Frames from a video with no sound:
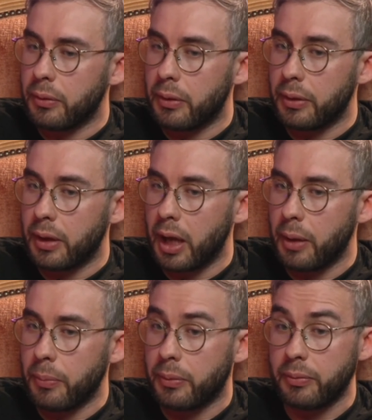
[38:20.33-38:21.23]
to
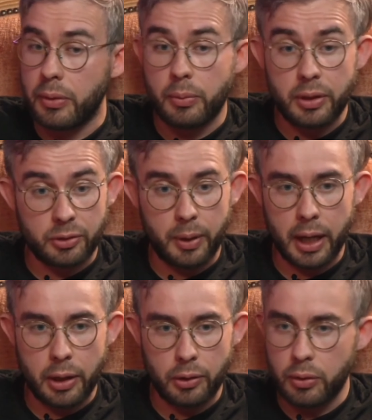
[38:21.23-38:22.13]
come from the
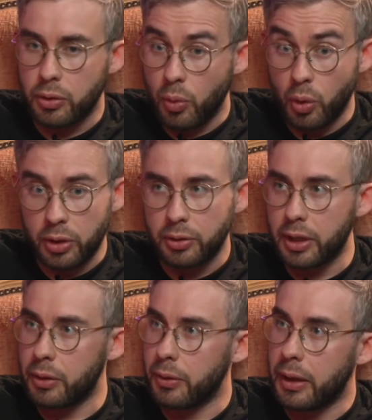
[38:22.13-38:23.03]
spec to
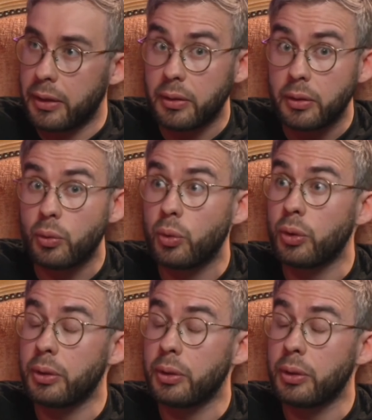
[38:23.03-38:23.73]
auto-generate all the